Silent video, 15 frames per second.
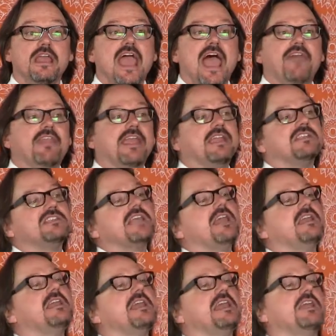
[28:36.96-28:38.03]
And they can
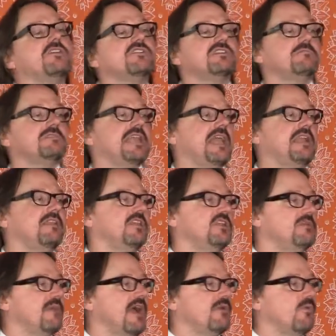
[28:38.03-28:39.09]
say, here's some data that
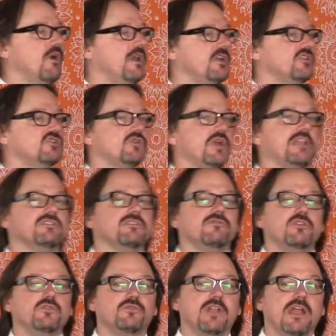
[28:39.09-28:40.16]
you might want on trends of
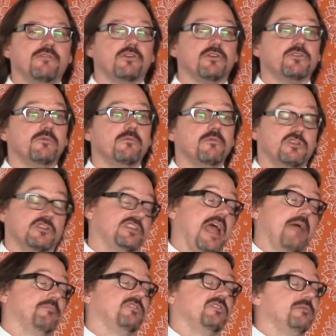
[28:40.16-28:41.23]
new flavors. It just
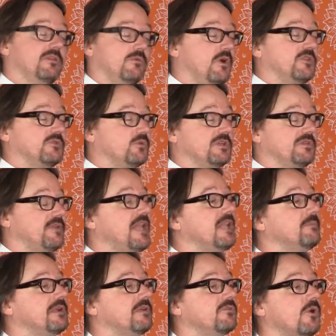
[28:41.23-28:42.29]
happens to be the ones we're
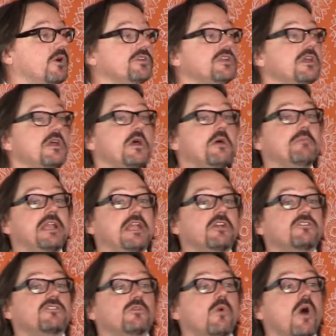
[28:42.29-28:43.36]
developing, of course. But
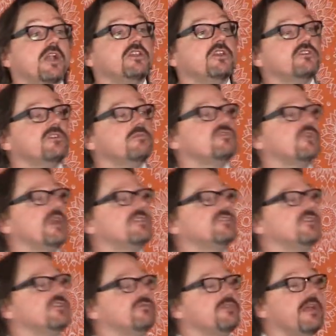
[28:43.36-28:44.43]
here's some trends
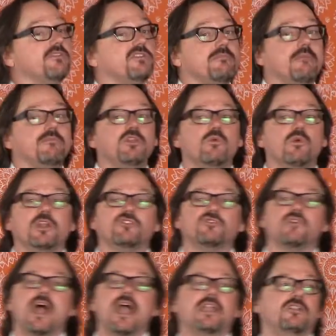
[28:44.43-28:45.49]
on new flavors. Maybe you want to
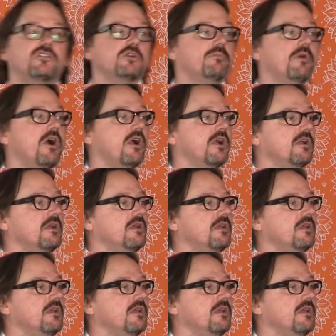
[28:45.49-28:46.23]
try it in your bar.